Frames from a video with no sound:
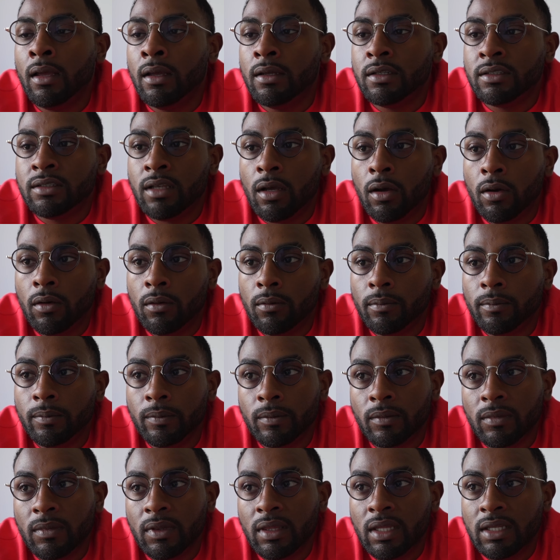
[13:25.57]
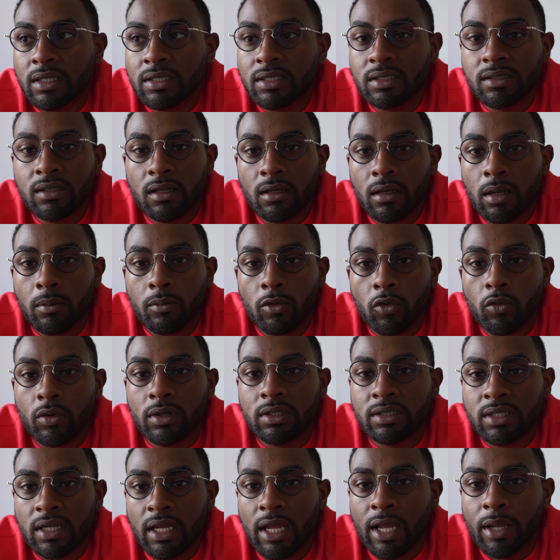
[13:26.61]
So this is the number one
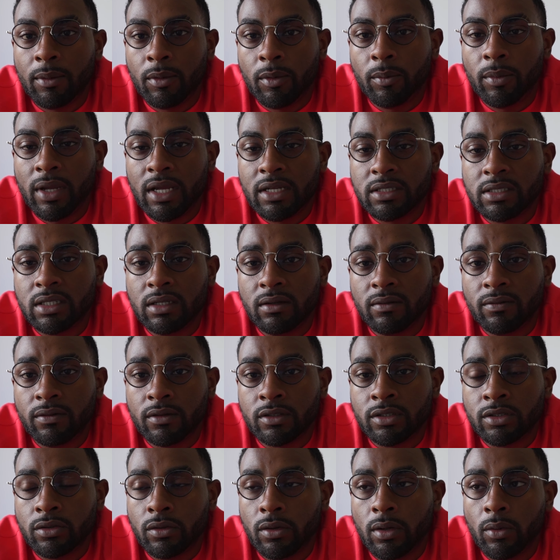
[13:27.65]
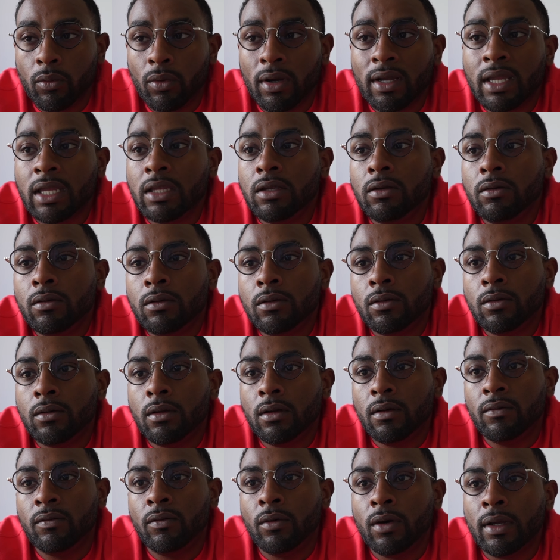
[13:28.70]
scam in Medellin for sure. And what can you do to
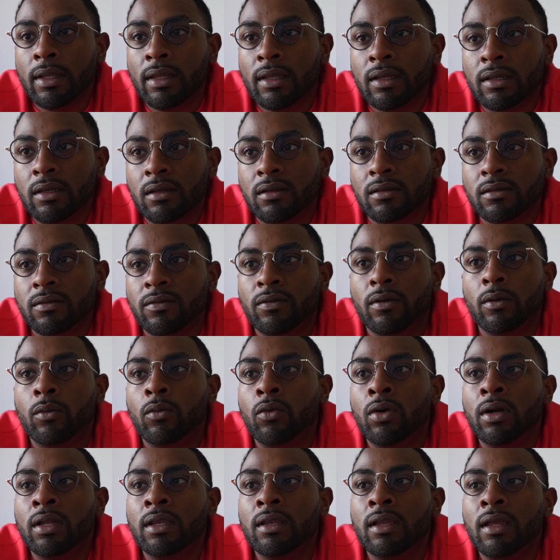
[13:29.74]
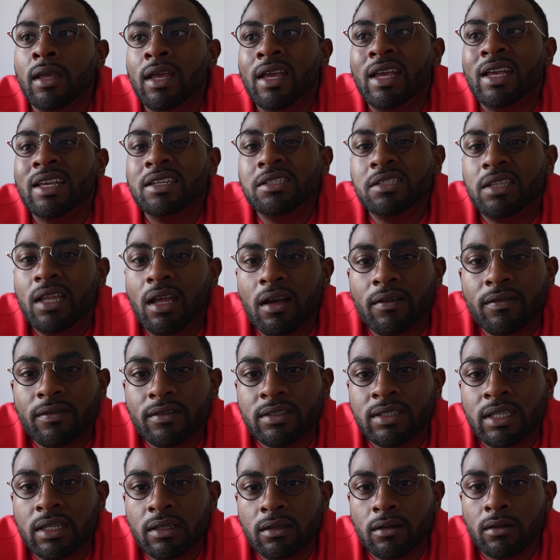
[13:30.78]
avoid this? For one, stay off of
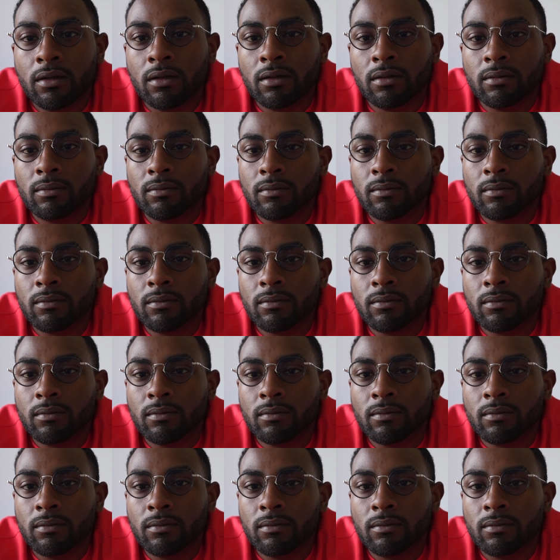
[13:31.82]
Tinder.